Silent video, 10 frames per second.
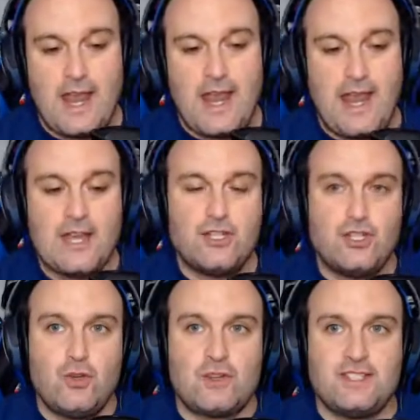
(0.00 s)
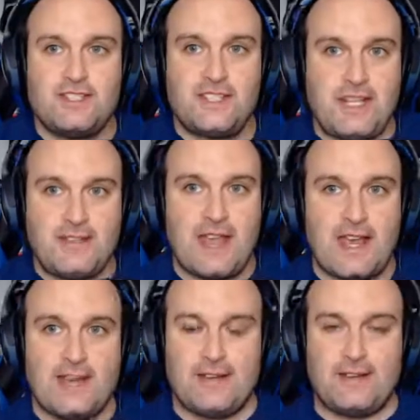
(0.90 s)
And you can see
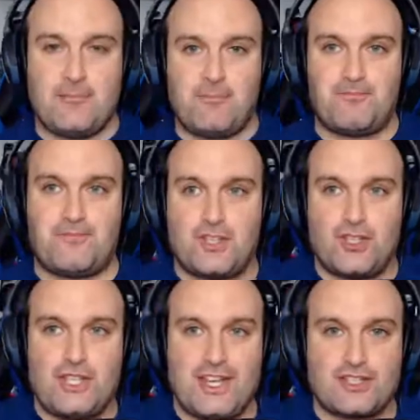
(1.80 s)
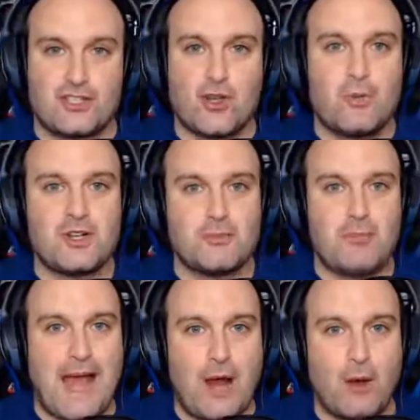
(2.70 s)
that she had so much
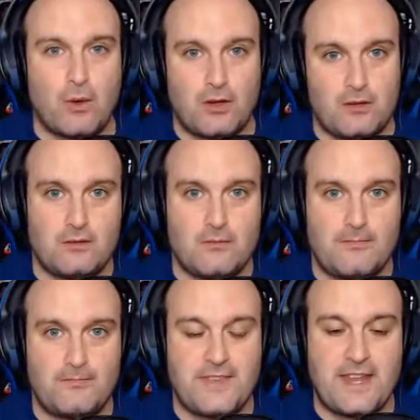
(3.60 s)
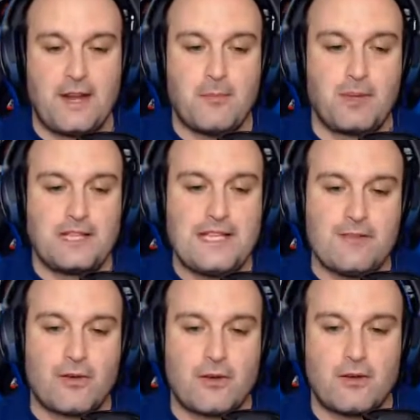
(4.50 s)
power. And I
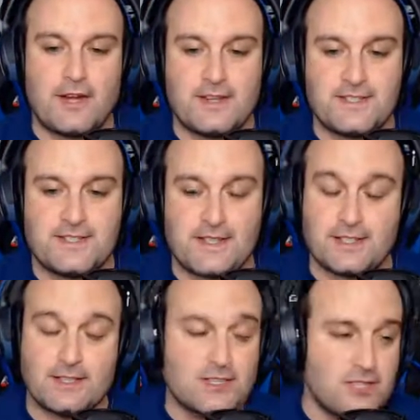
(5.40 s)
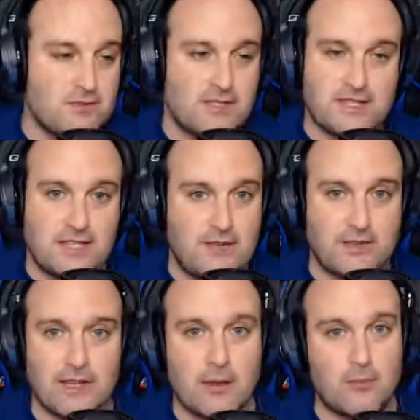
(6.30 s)
believe her in a sense, unless she was
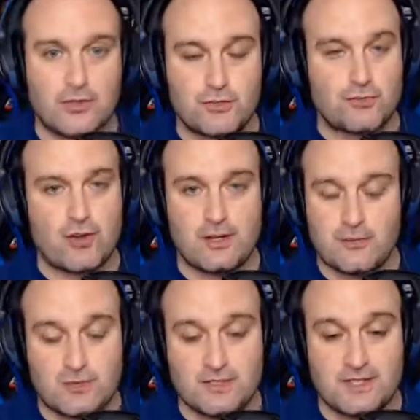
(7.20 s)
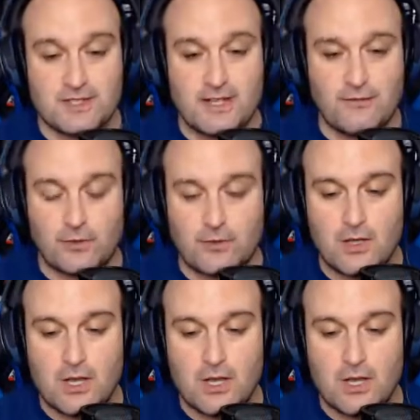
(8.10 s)
deceiving them, or she was deceitful,